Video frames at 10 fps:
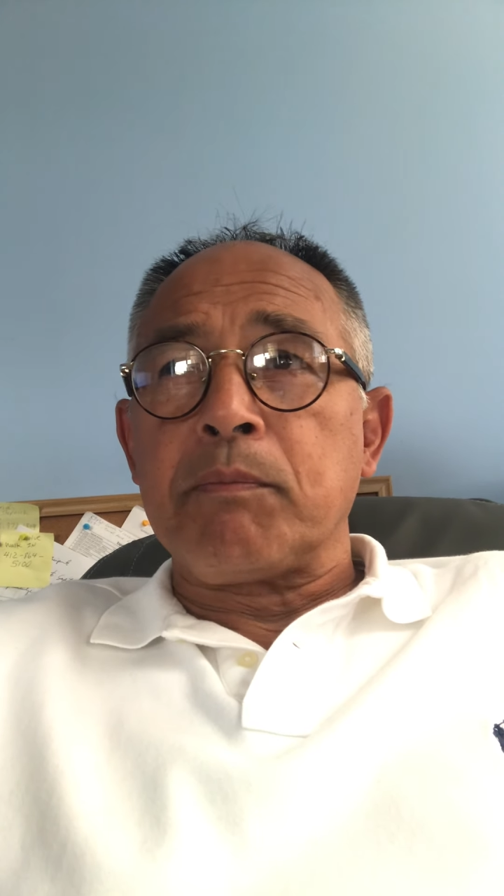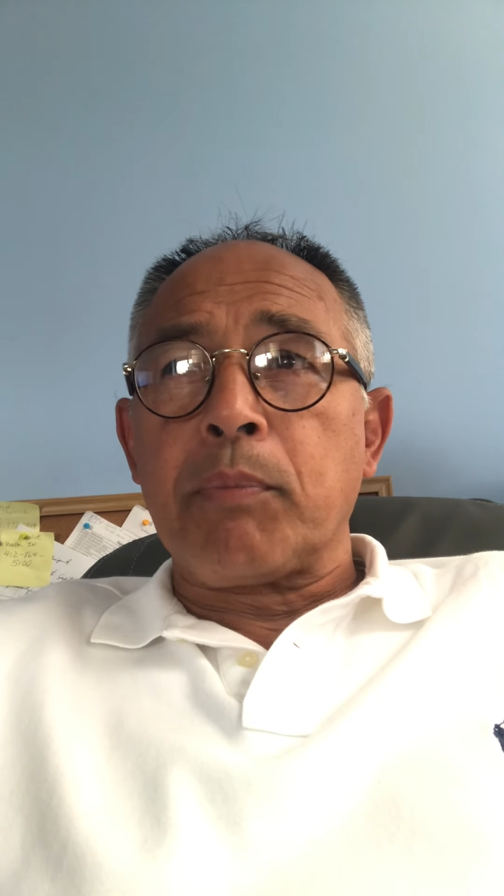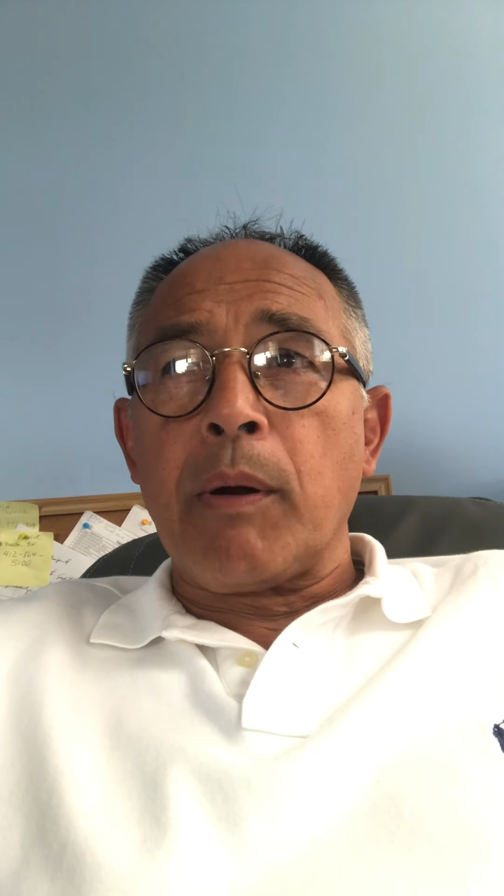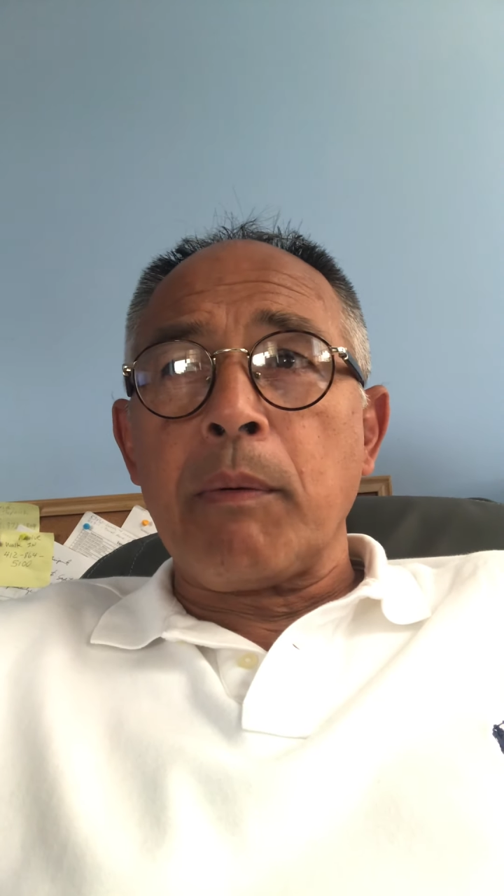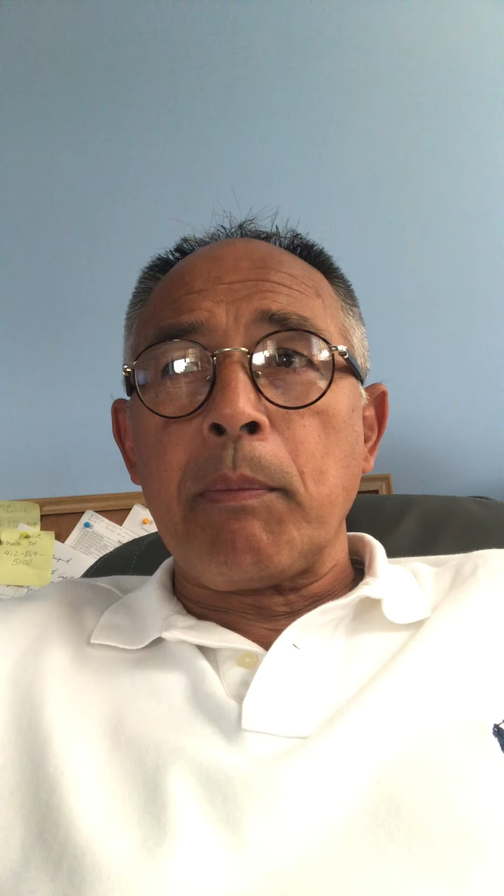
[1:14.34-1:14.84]

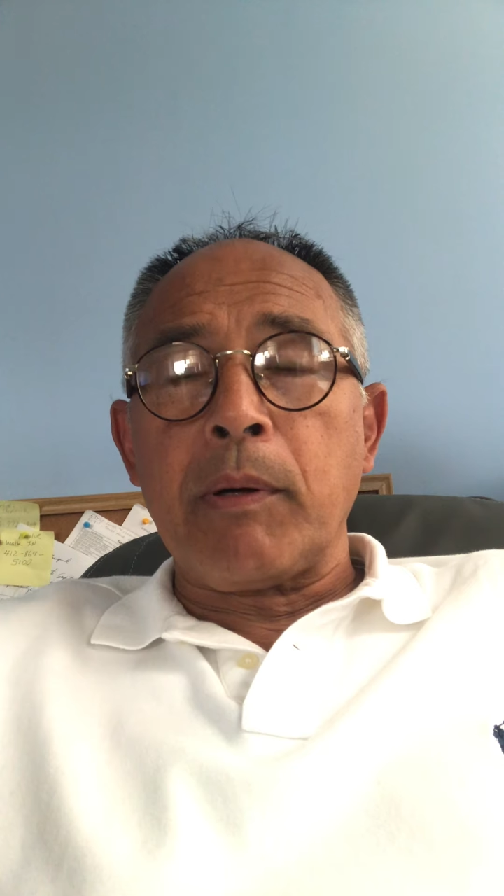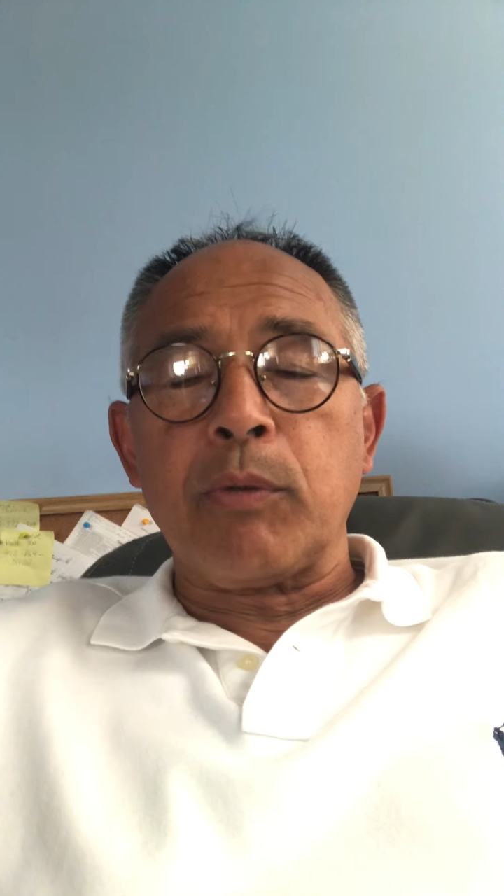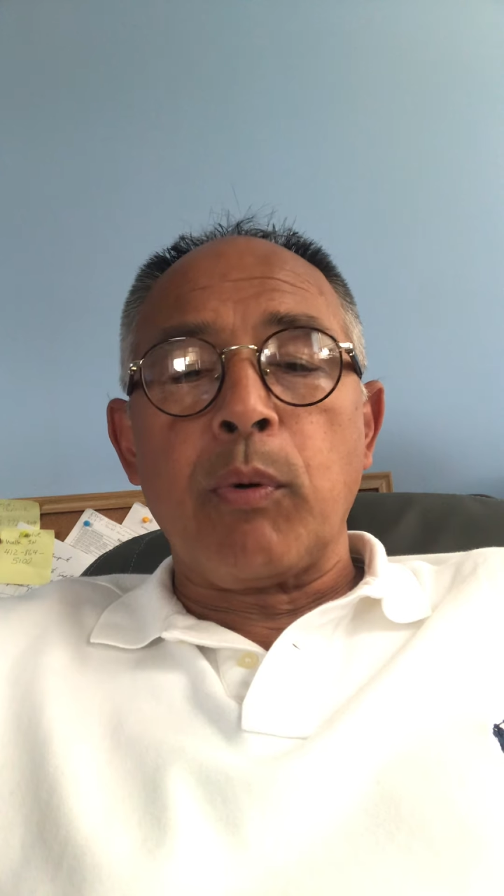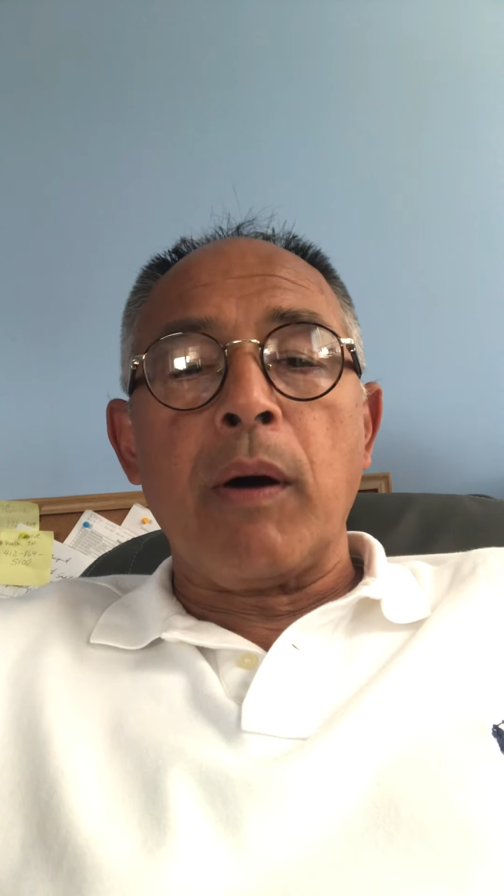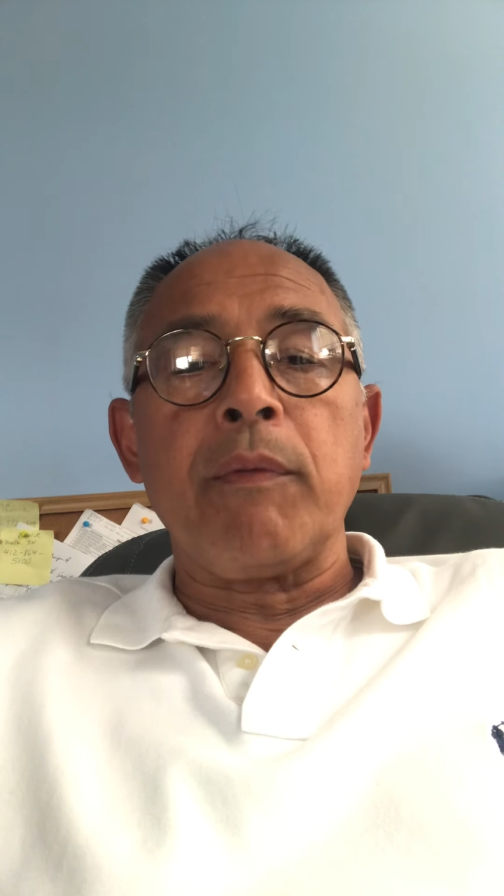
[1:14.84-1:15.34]
probably about
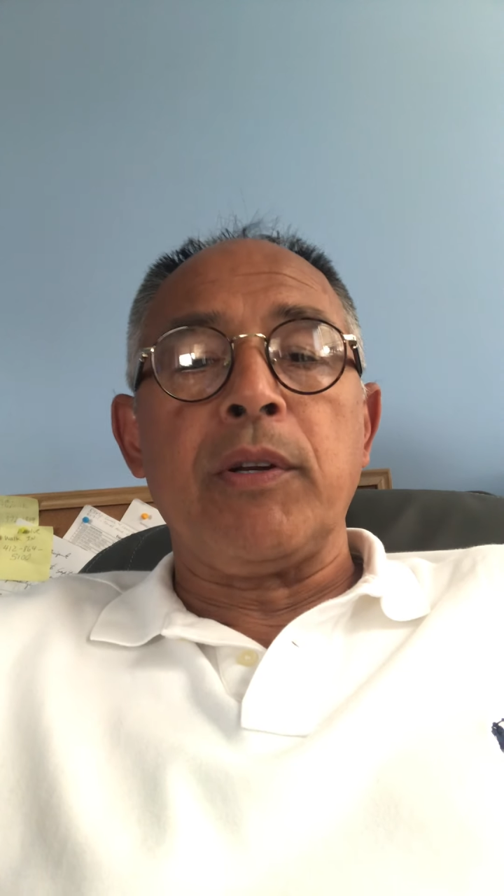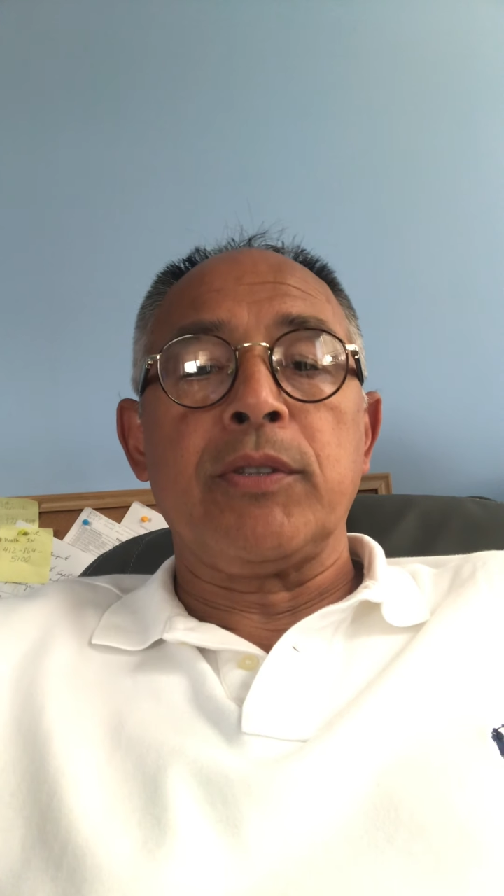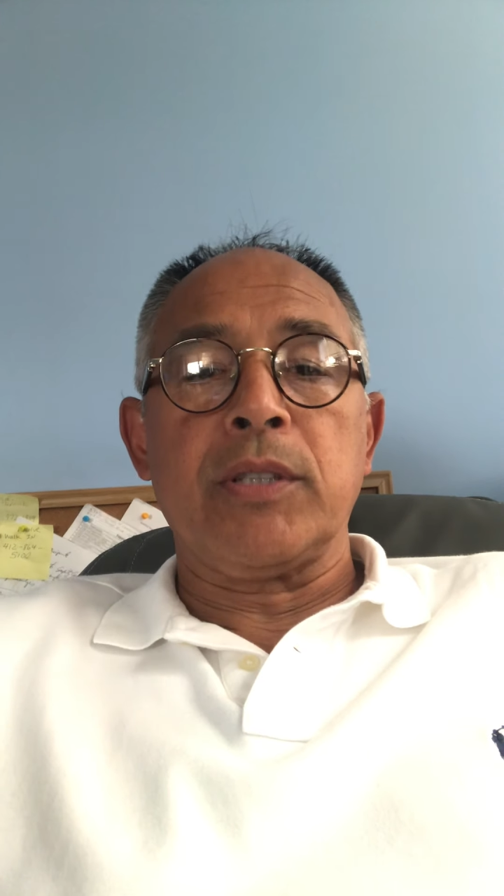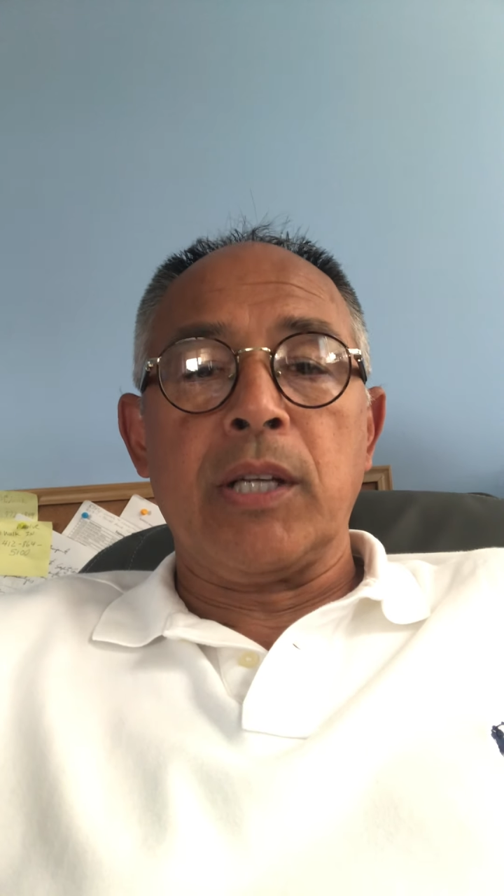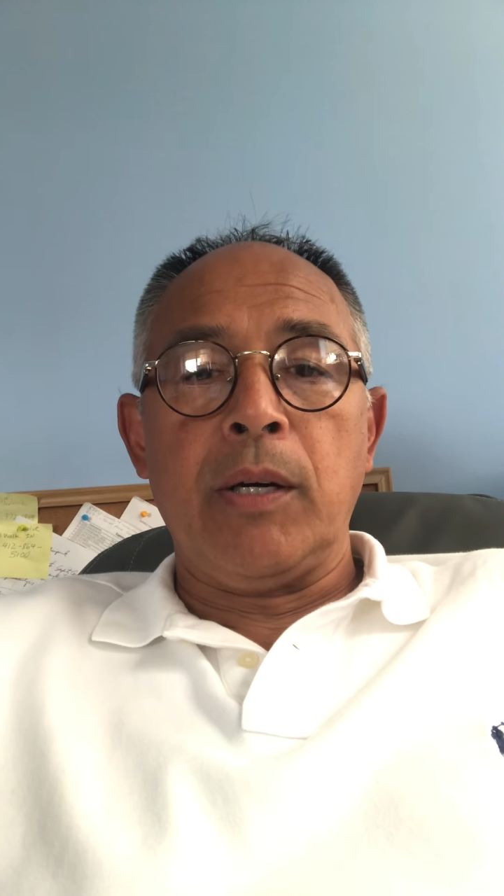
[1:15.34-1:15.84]
12
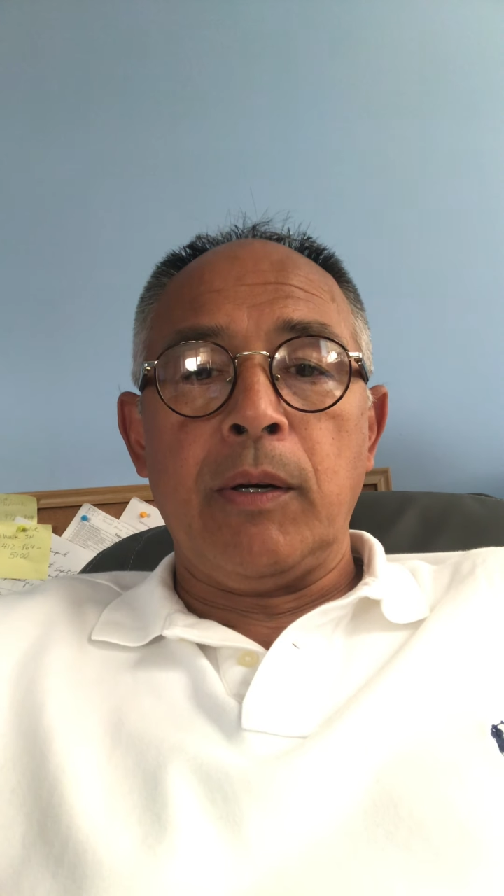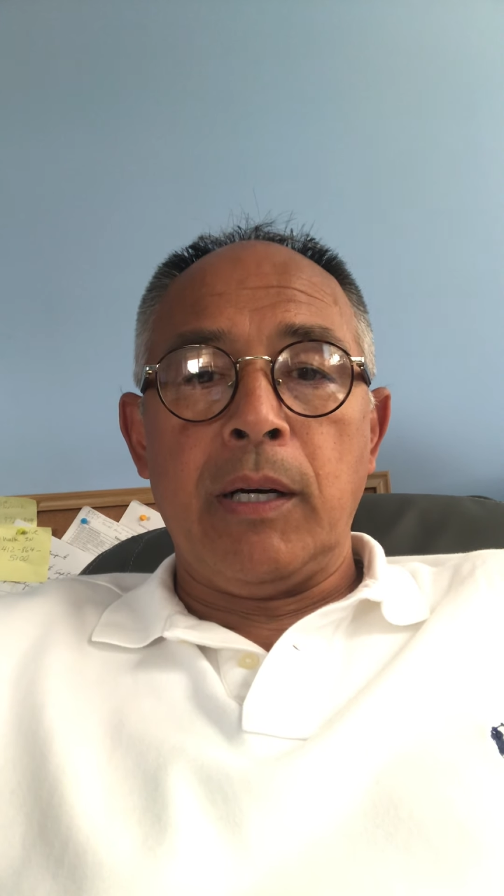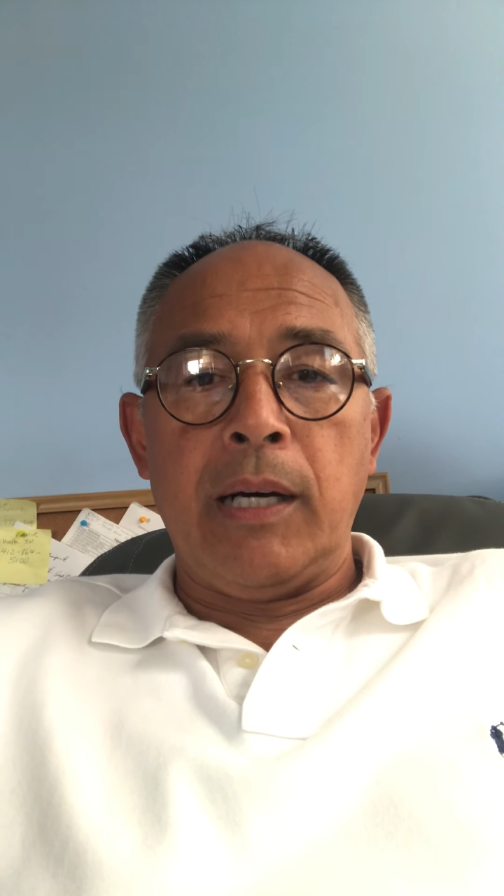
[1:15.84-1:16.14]
years ago,